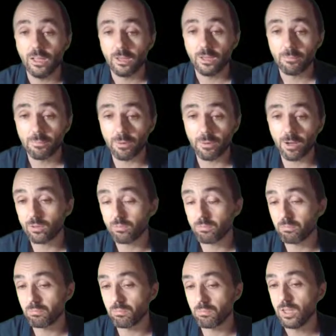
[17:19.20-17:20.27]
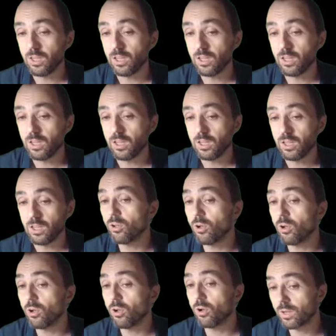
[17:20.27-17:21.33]
But if you know
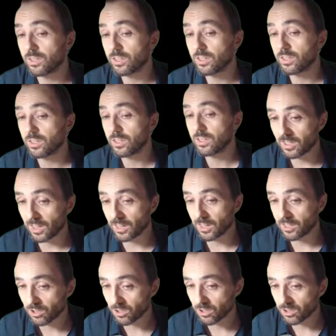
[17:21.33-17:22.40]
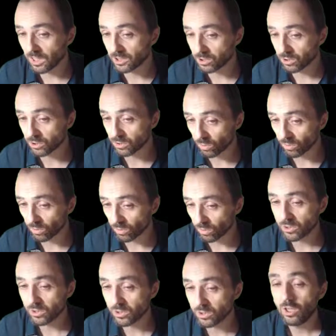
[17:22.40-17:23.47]
what is an association
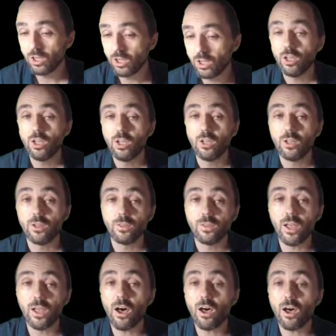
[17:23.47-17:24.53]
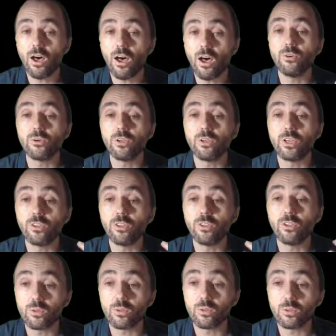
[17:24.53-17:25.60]
rules, now you can
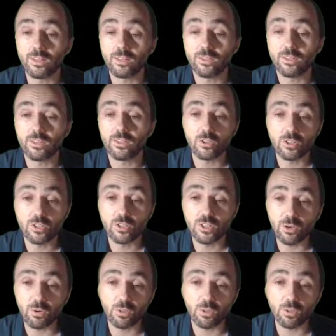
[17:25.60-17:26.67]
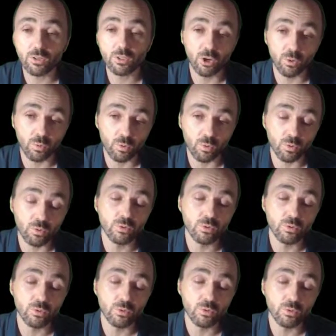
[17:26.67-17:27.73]
know that the sequential
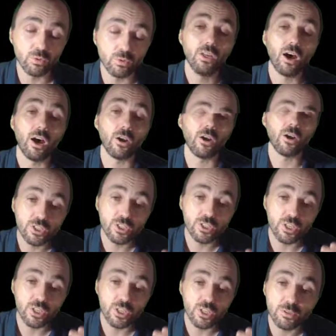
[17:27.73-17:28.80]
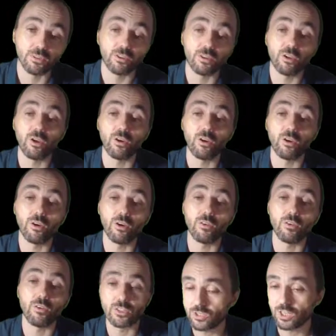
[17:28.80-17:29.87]
rules are a subset of the
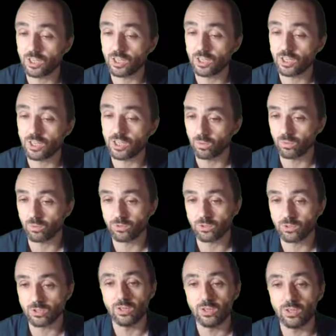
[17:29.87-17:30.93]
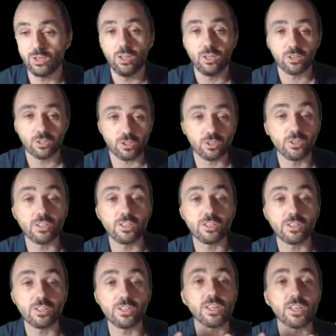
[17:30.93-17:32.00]
association rules. So this
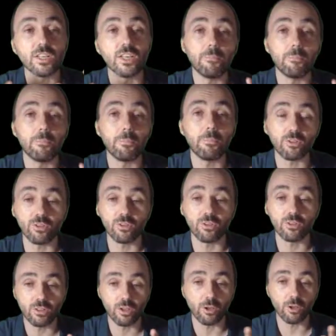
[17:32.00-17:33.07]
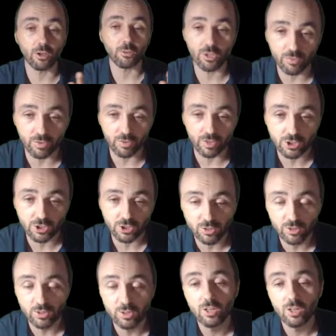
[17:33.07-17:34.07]
is an important observation